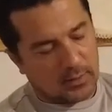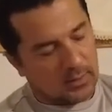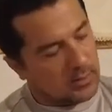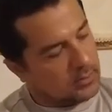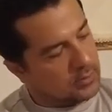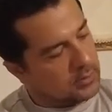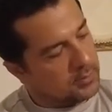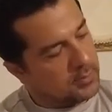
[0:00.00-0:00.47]

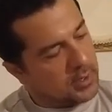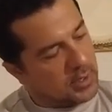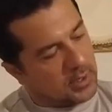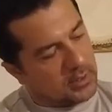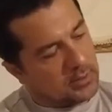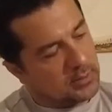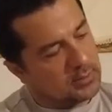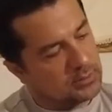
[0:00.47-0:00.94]
On the
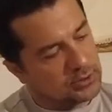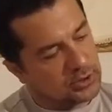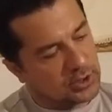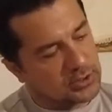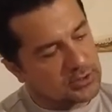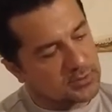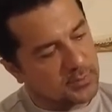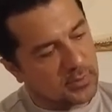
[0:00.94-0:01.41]
main
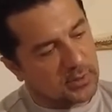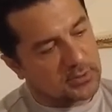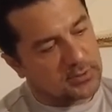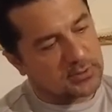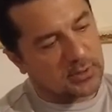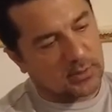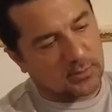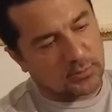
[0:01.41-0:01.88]
chest
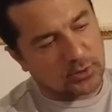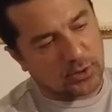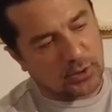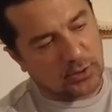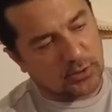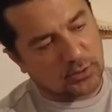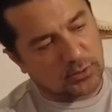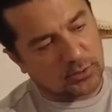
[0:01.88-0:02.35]
parts, I'm
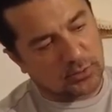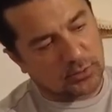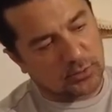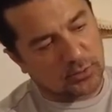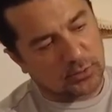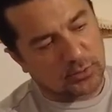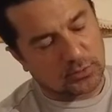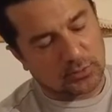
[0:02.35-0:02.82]
trying to
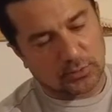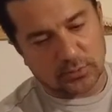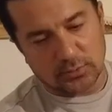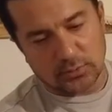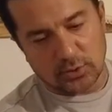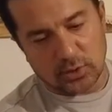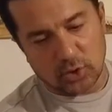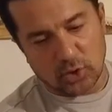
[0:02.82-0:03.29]

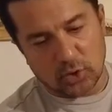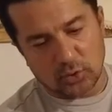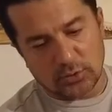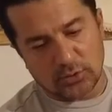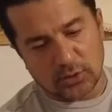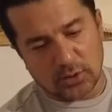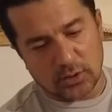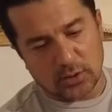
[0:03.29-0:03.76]
go
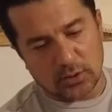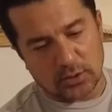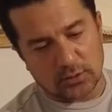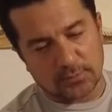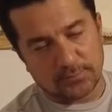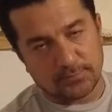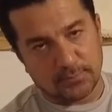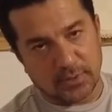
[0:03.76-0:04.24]
dark
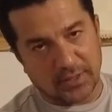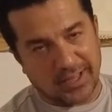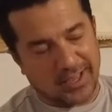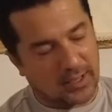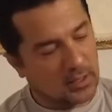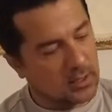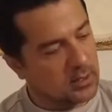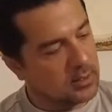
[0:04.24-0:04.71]

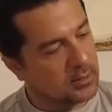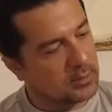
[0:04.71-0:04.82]
black.